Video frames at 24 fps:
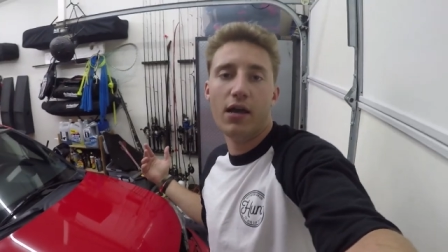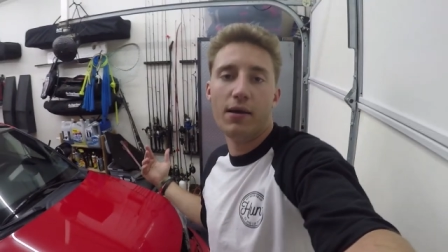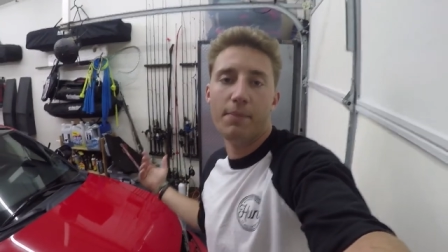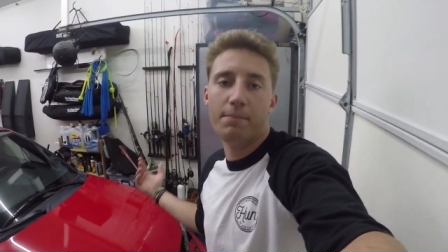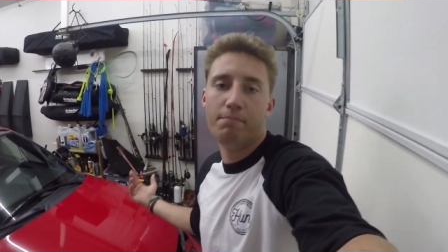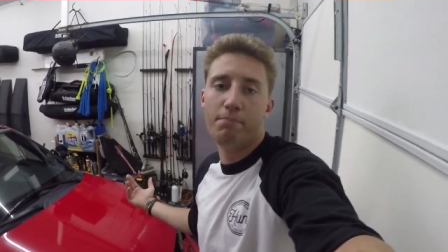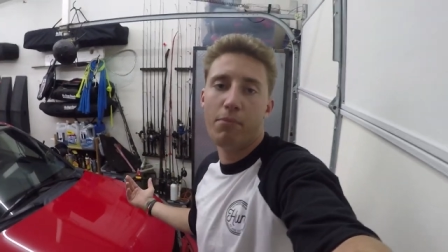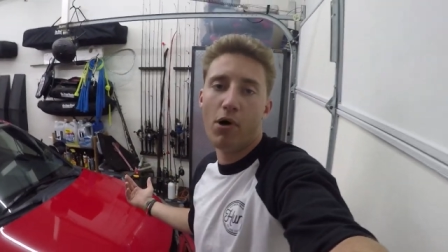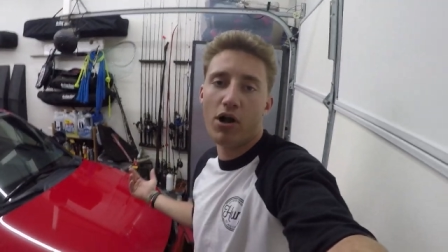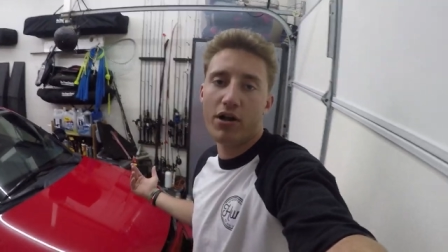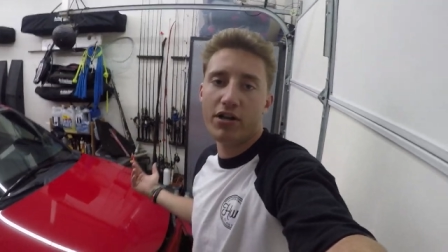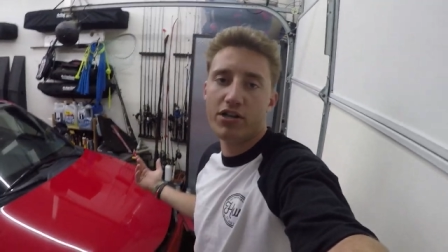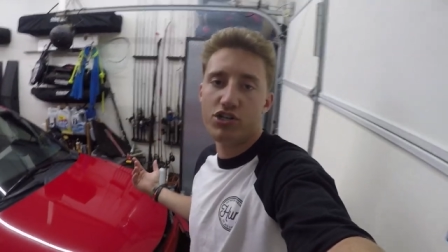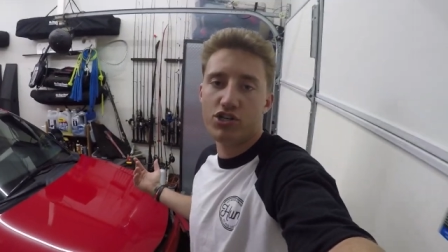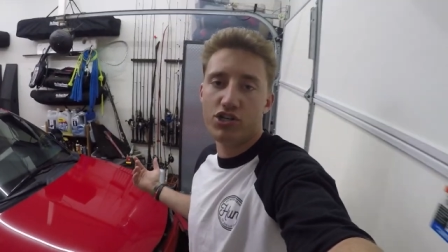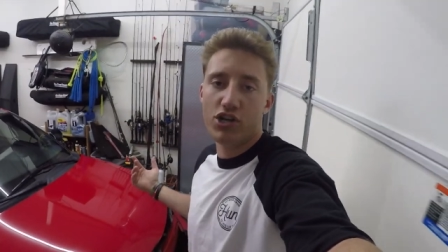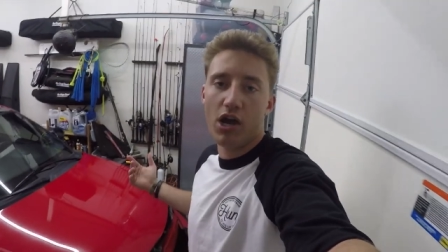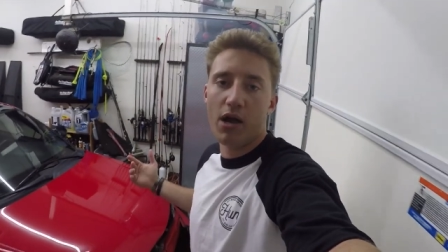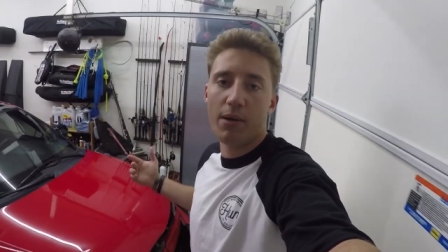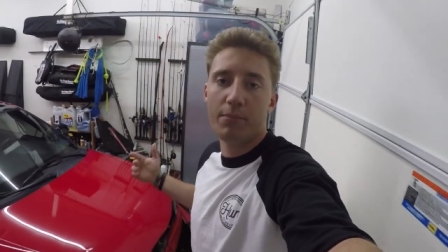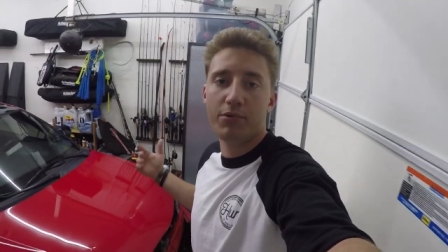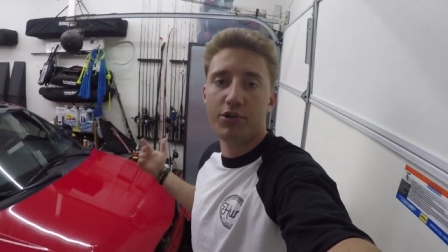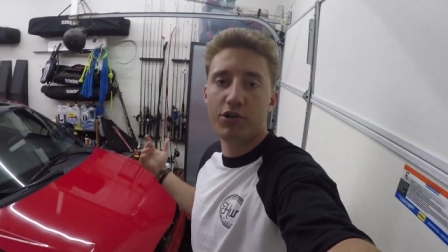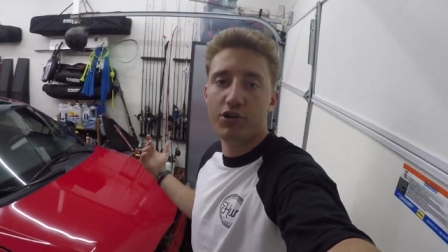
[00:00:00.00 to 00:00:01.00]
body
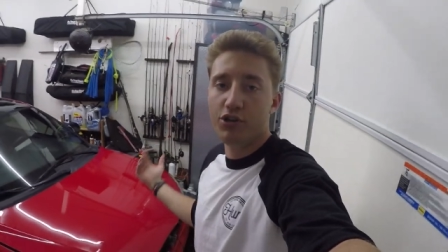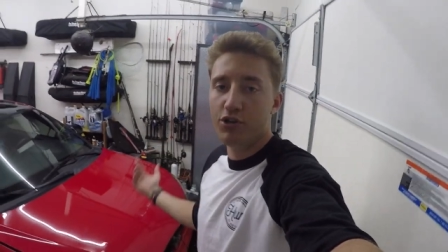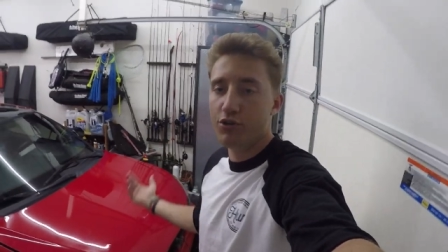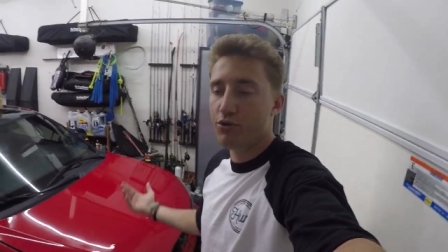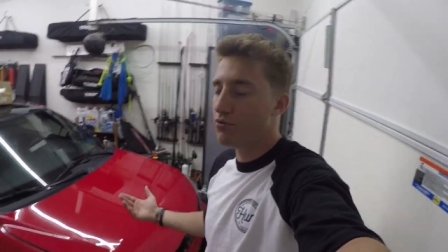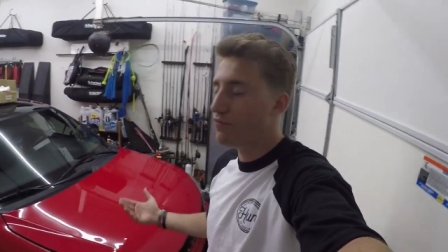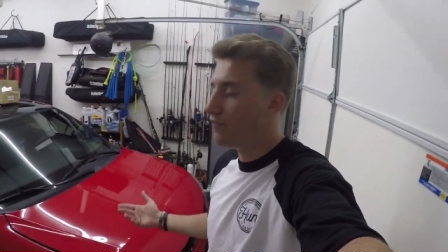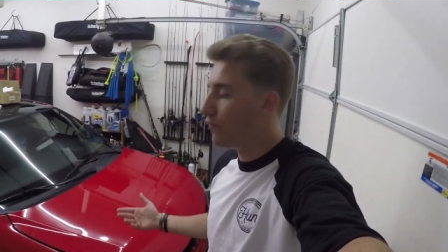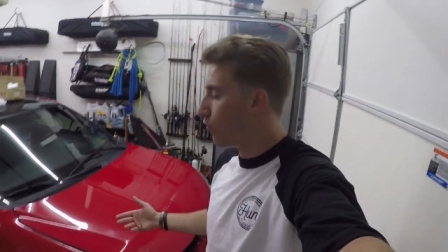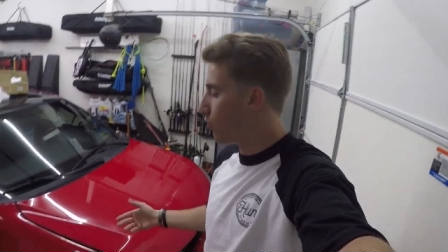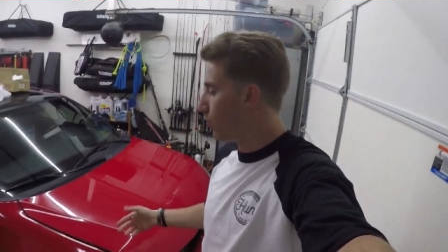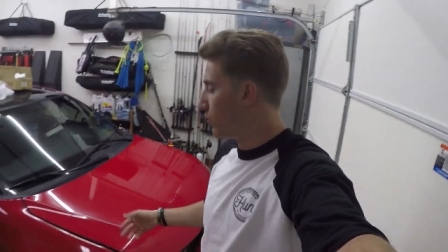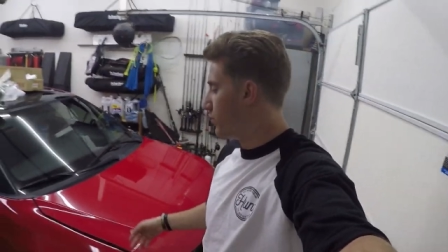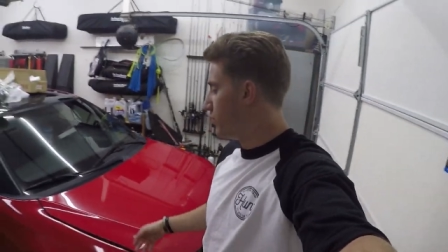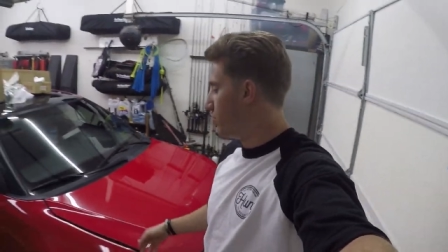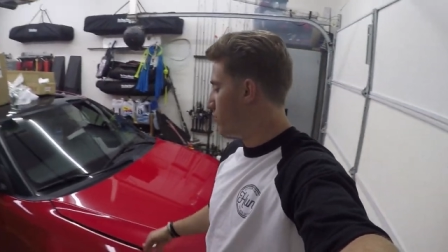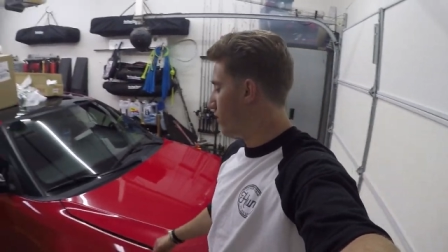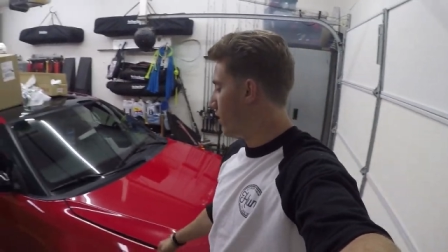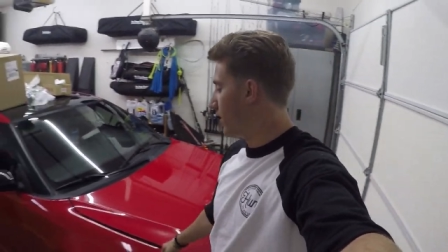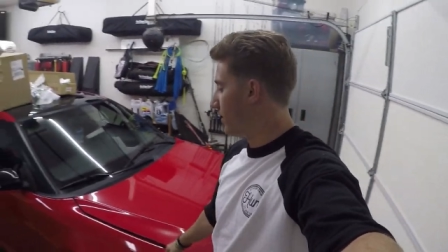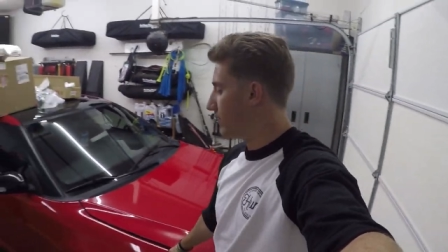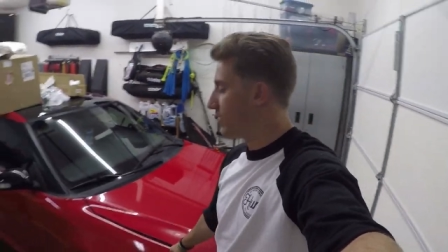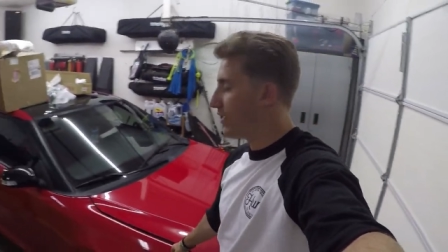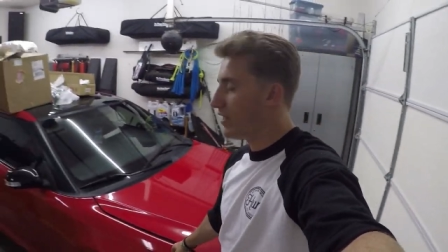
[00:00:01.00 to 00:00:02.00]
shop to do for you,
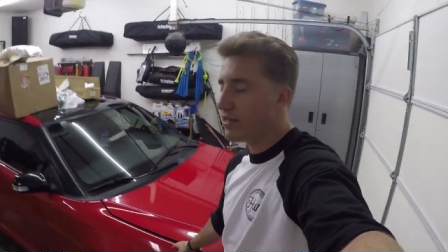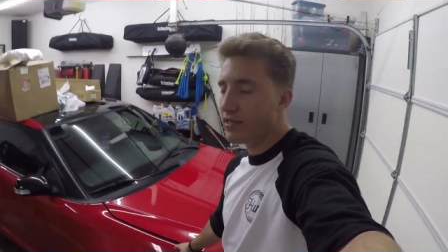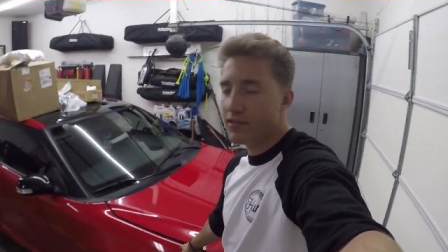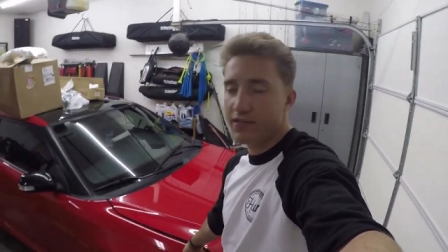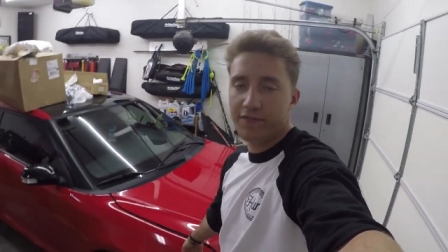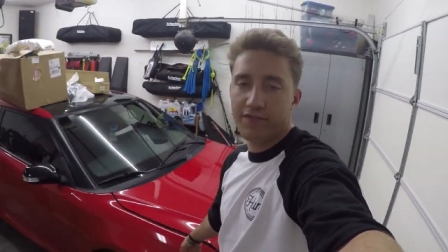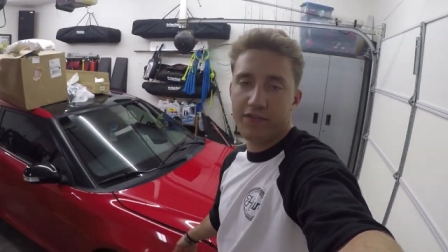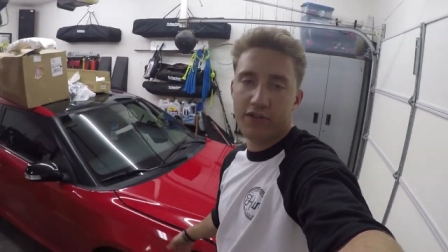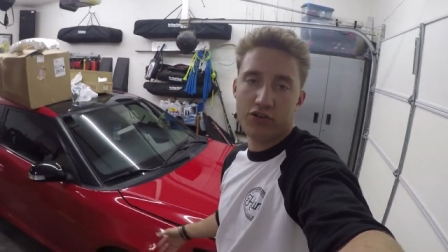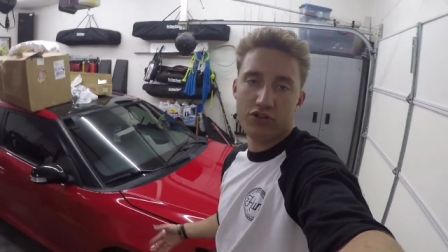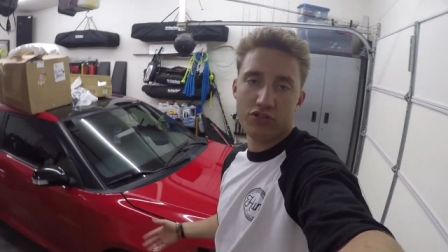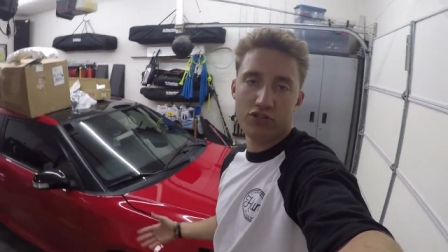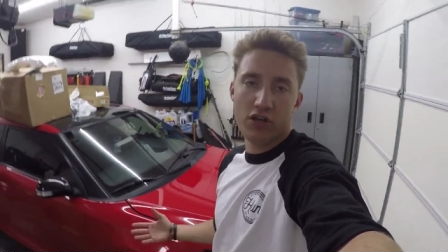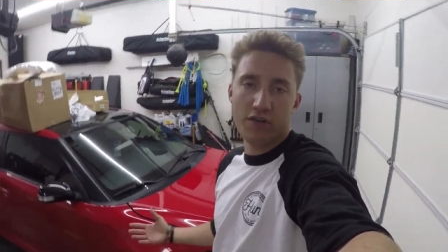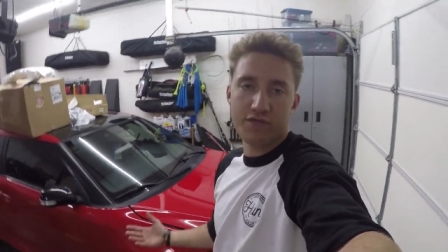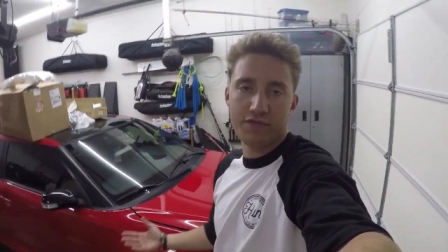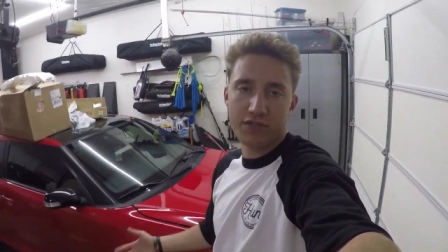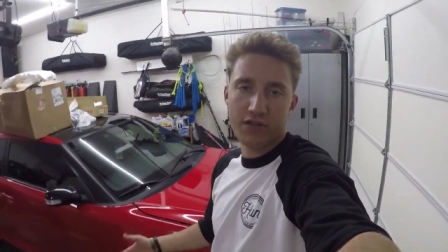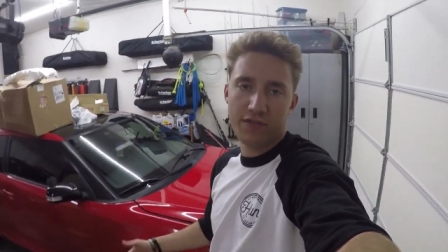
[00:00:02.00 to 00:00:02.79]
like taking the fenders off,